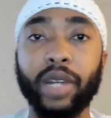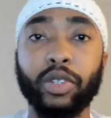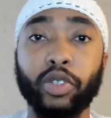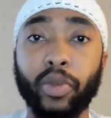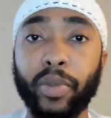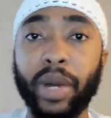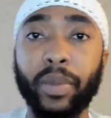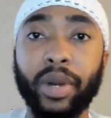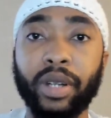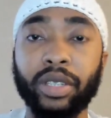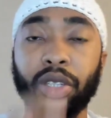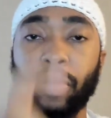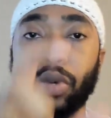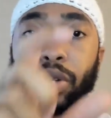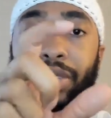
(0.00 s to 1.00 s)
Because remember
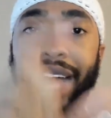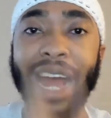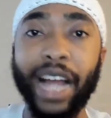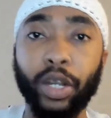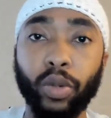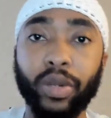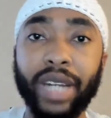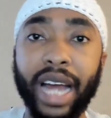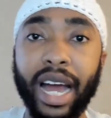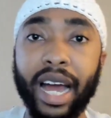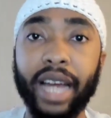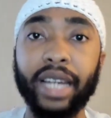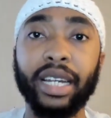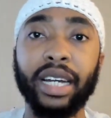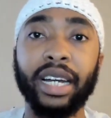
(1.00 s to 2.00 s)
the word
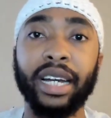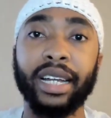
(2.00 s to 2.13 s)
Adonai,